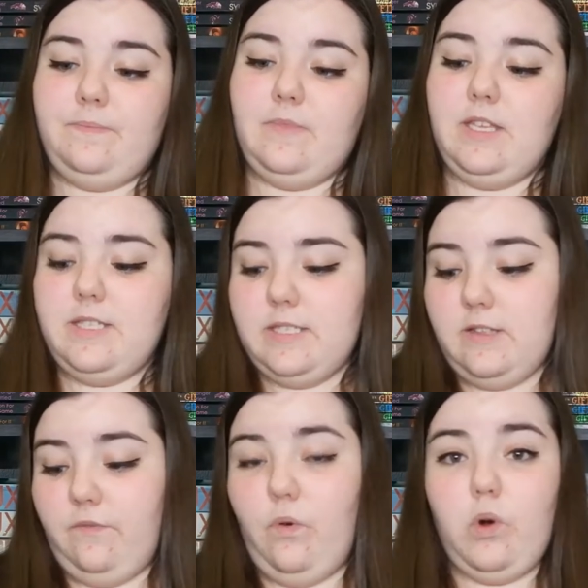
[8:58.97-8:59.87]
this is
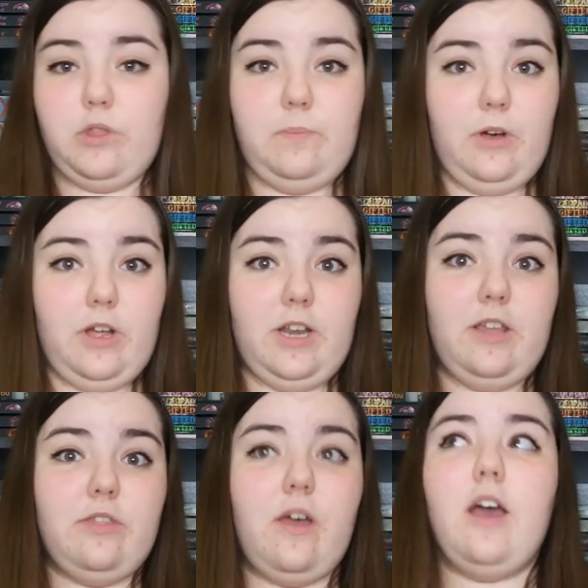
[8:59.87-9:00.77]
the fourth book, and
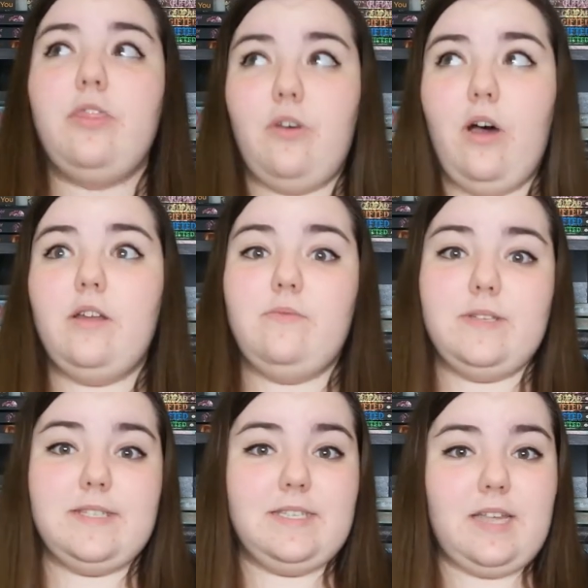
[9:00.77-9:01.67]
I thought it
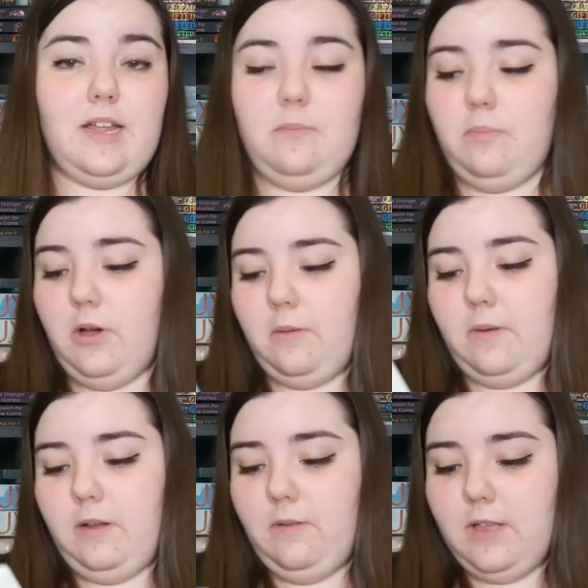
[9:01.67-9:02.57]
was the second book,
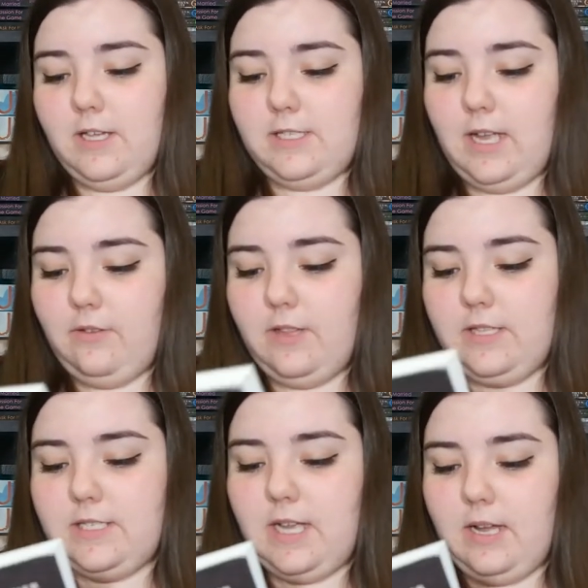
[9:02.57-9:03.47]
but I realize now that
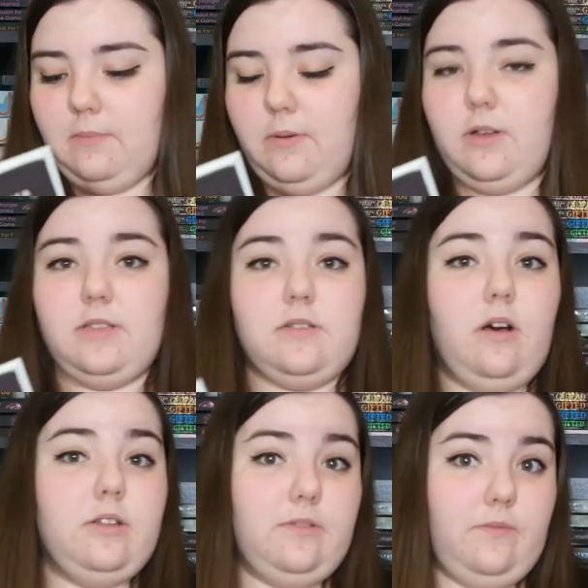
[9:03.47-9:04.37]
the second book is called The